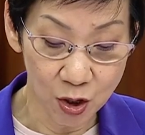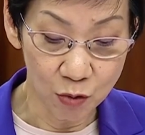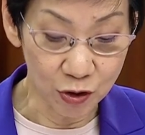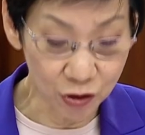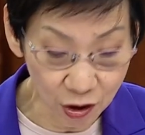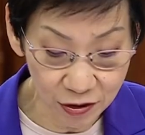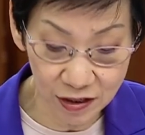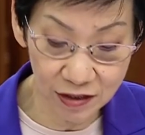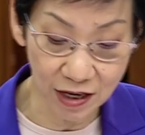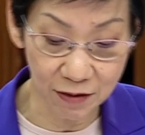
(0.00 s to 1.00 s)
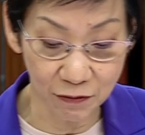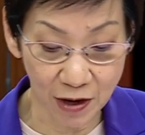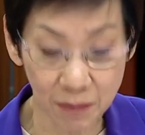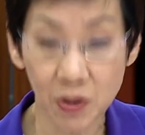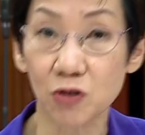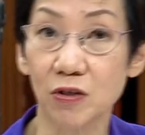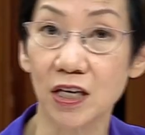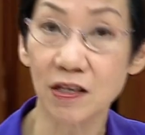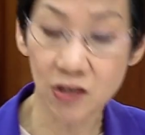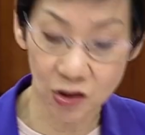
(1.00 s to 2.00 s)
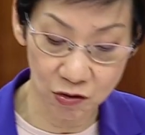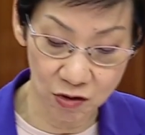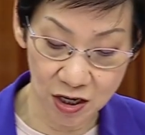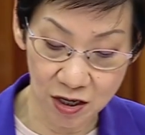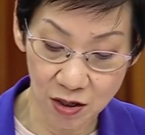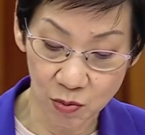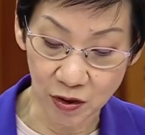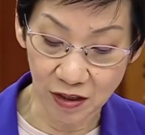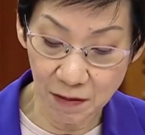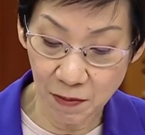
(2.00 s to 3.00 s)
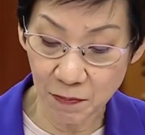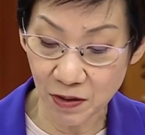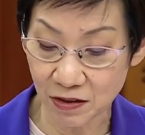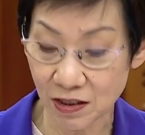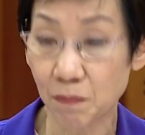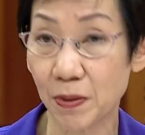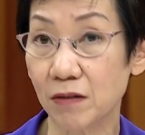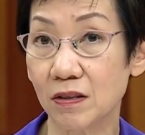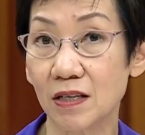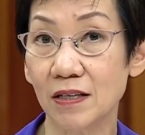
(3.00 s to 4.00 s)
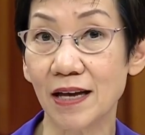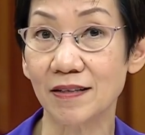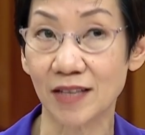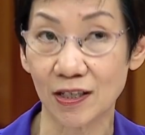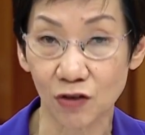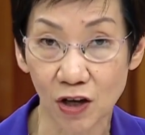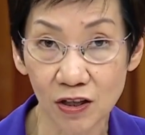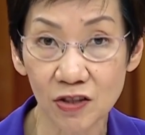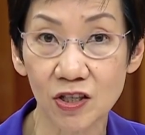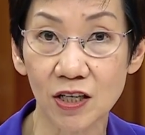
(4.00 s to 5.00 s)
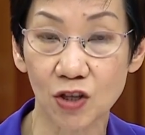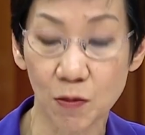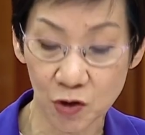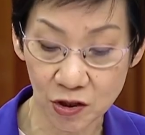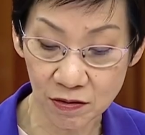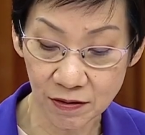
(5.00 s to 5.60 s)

resourcing the environmental industry with capability building and technology adoption,